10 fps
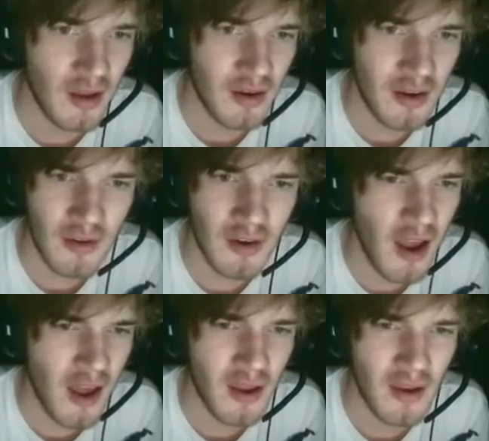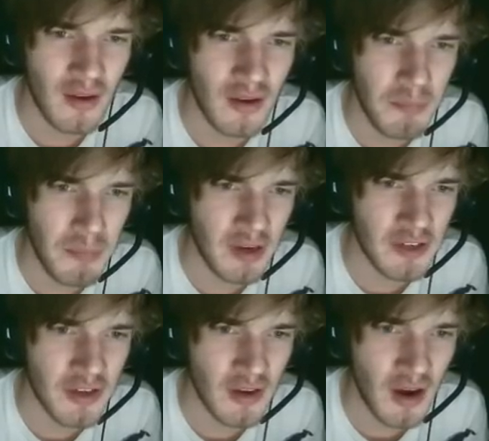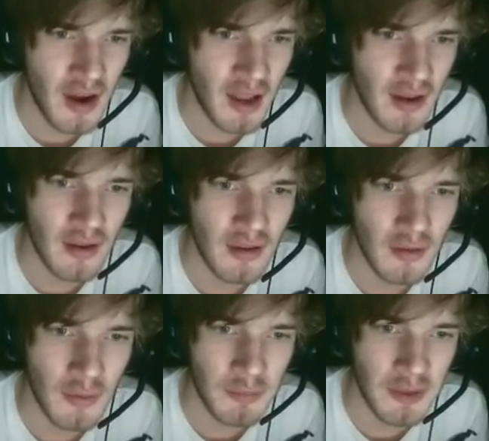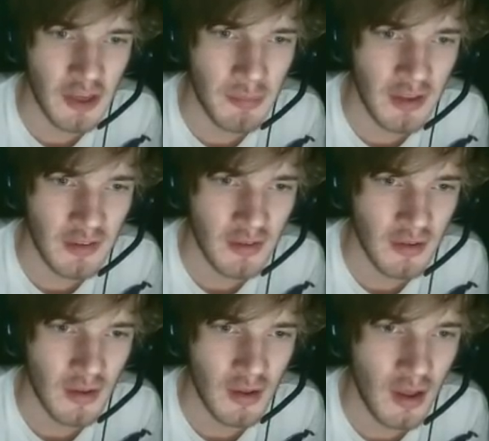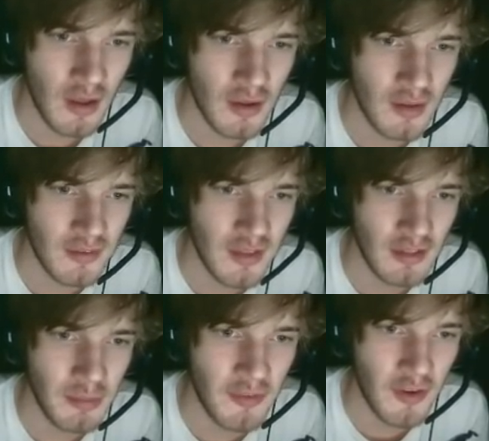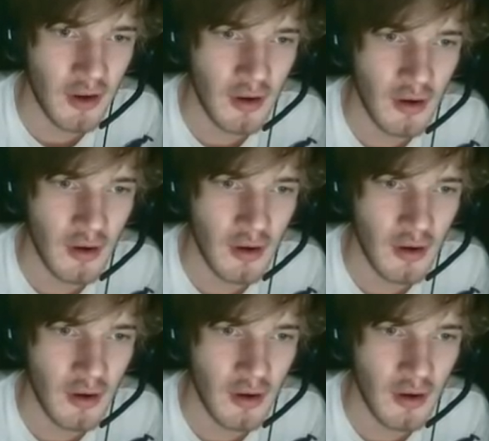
No, you're not. Bitch. Alright. You wanna speak Japanese? Huh? Stance, motherfucker.